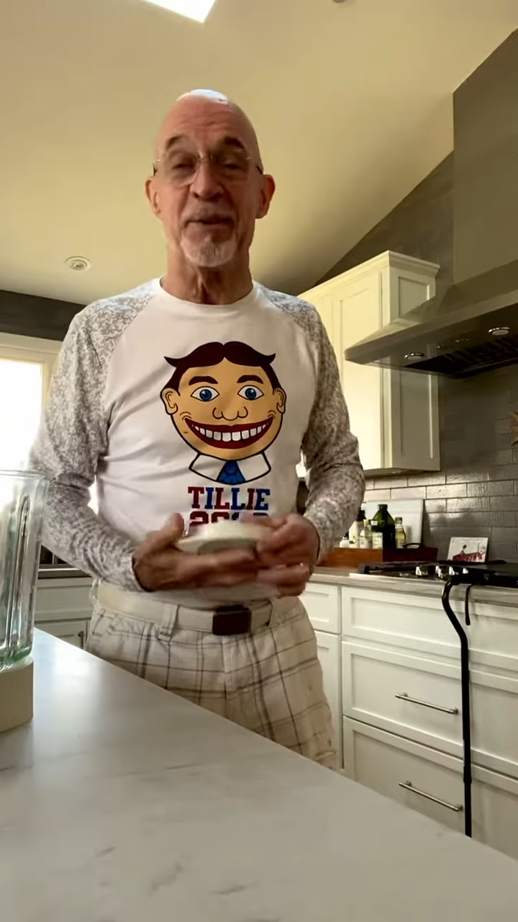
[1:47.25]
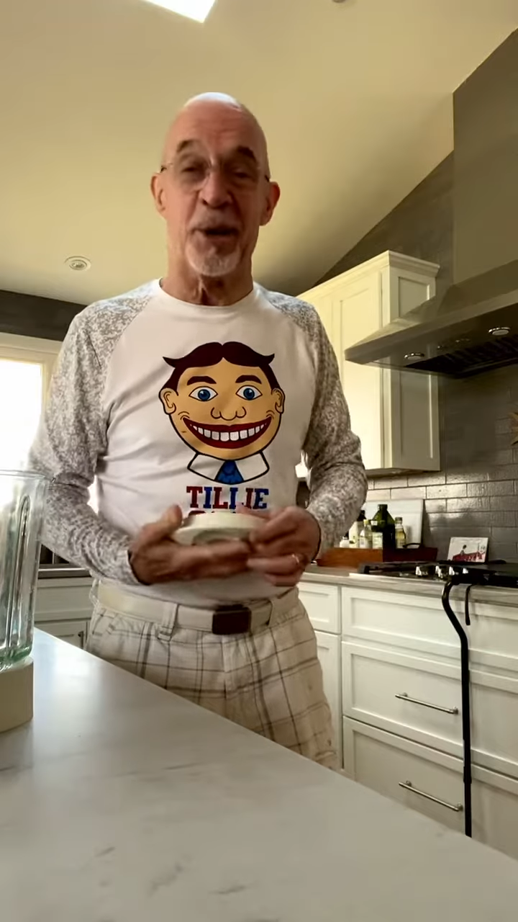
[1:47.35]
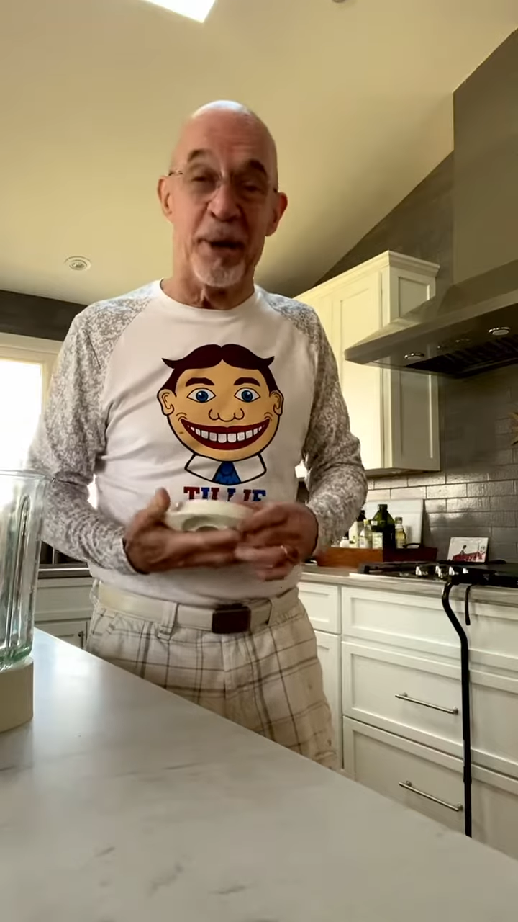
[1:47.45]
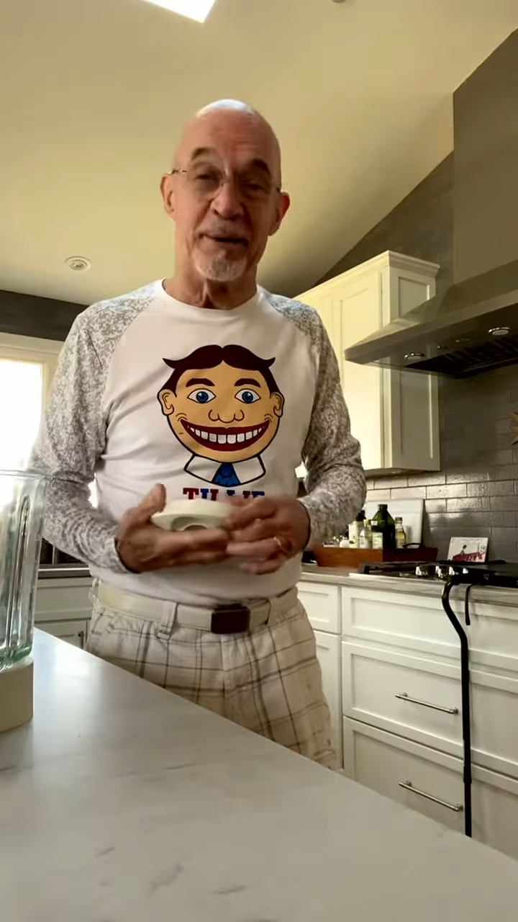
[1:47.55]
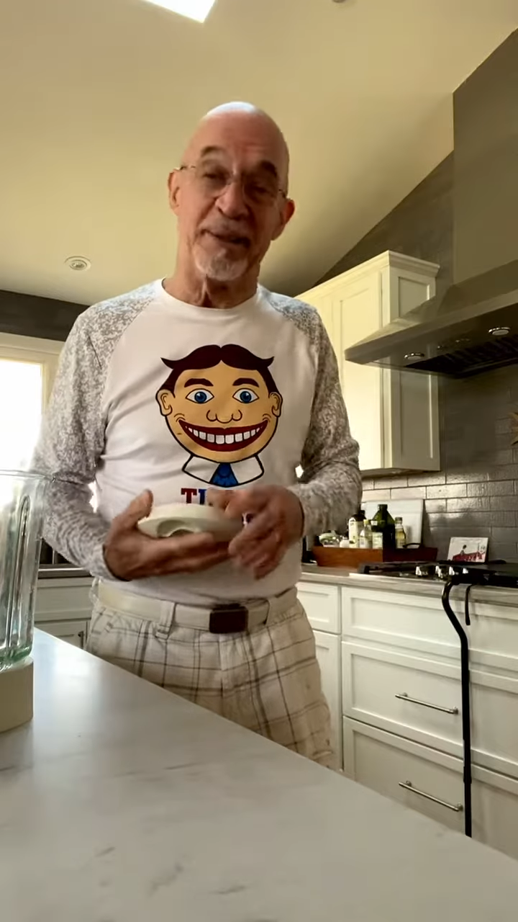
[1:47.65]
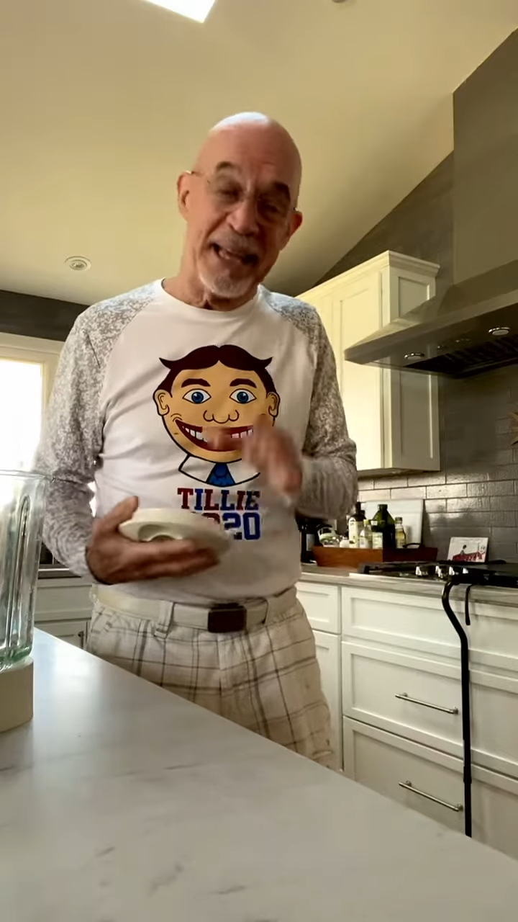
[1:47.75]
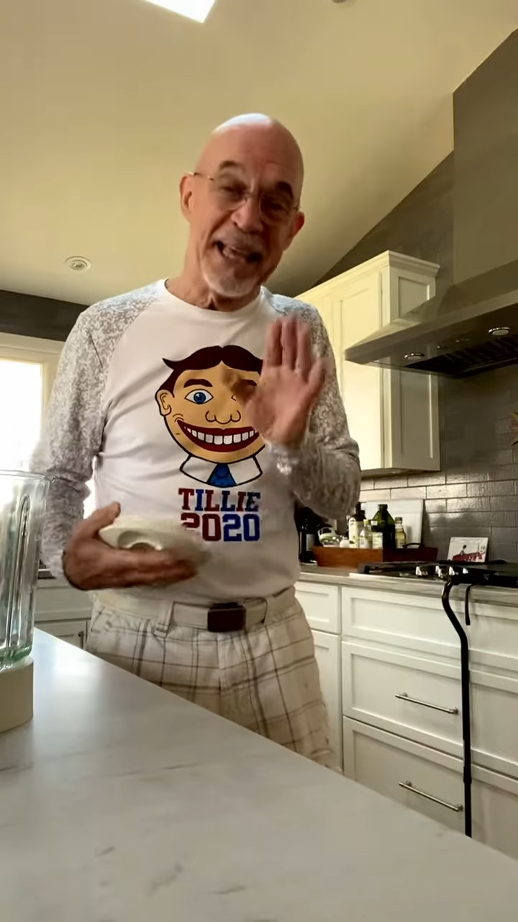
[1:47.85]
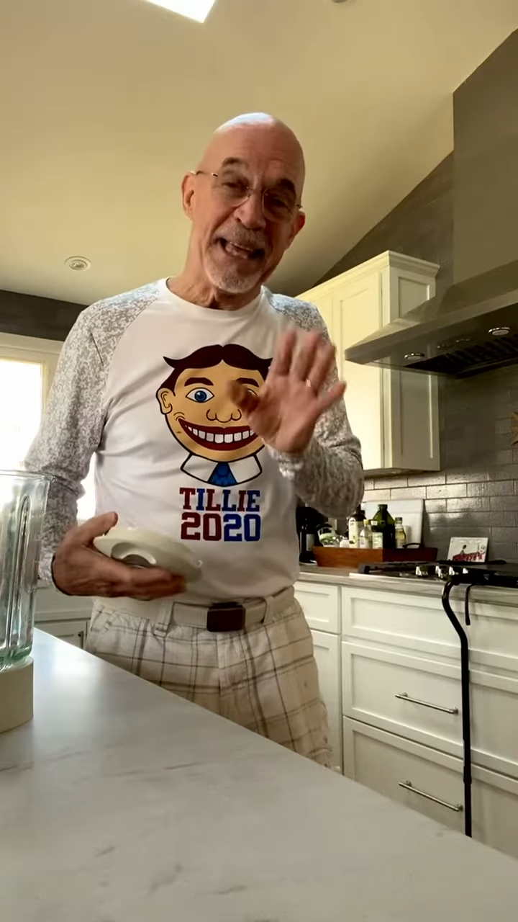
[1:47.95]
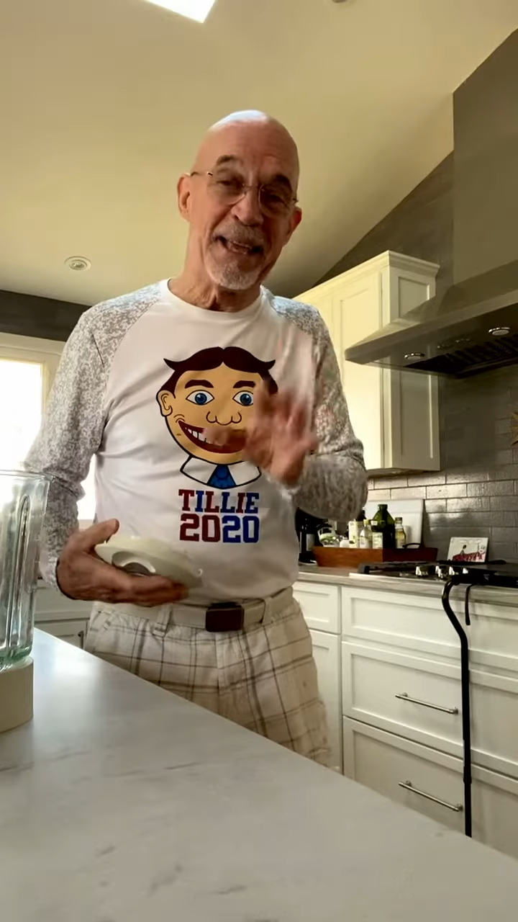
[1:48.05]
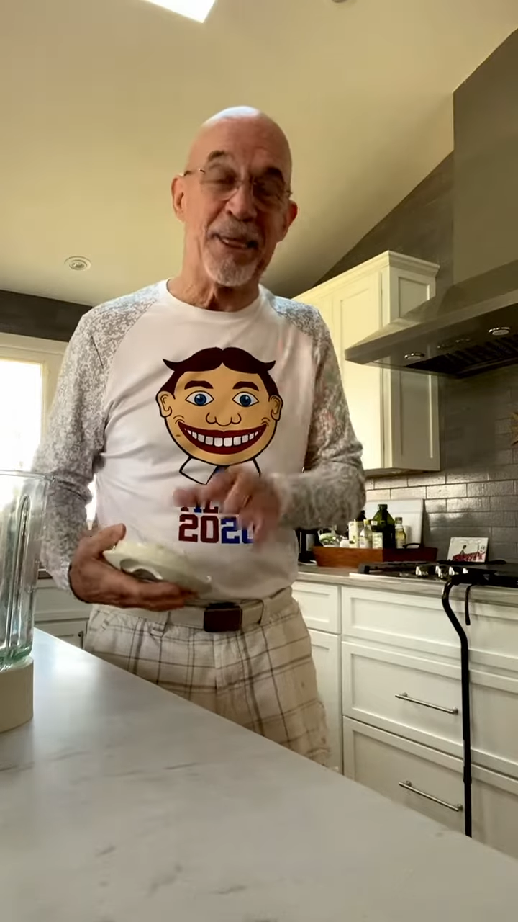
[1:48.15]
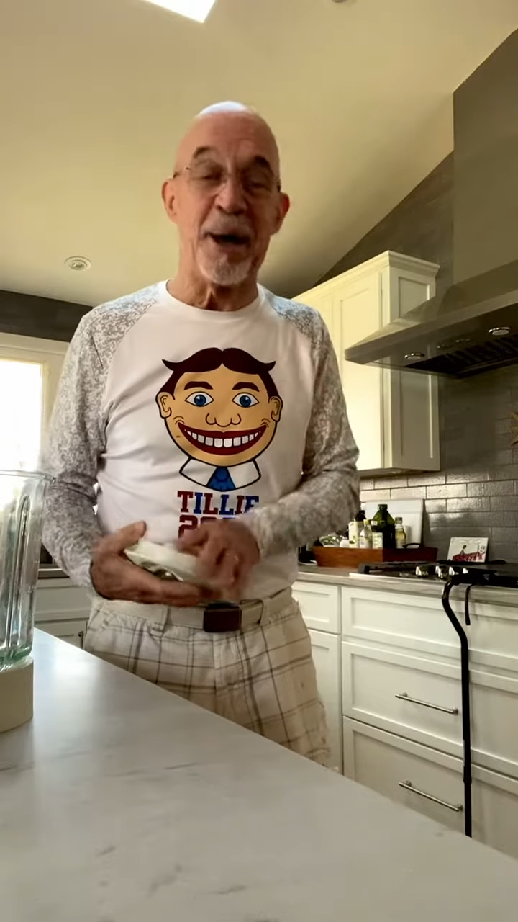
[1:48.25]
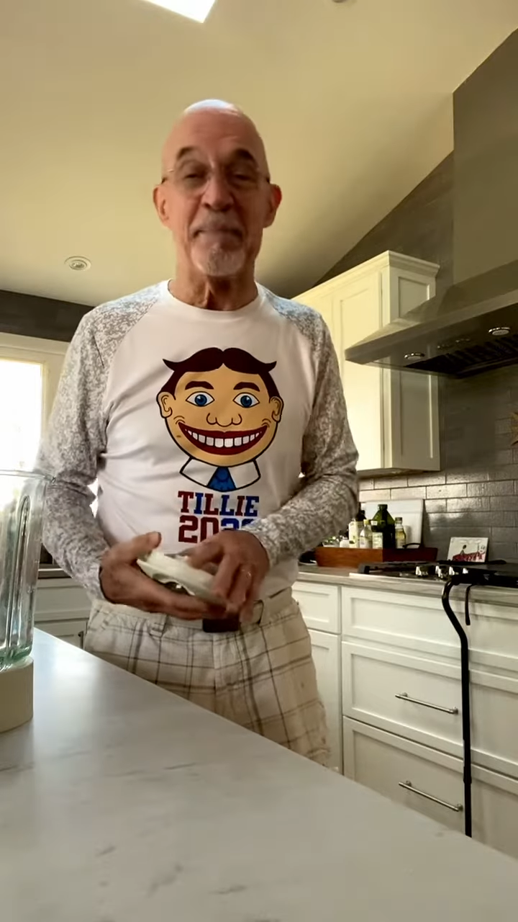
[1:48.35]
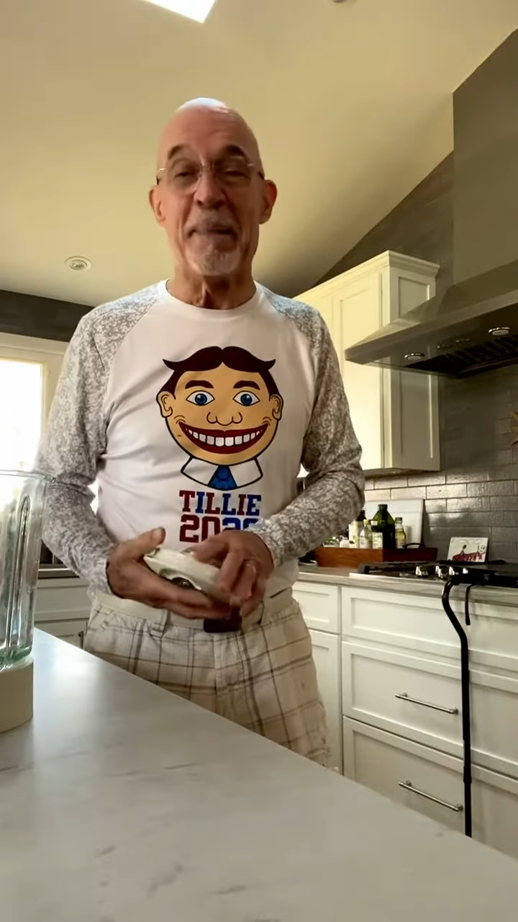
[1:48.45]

You know, he, he thought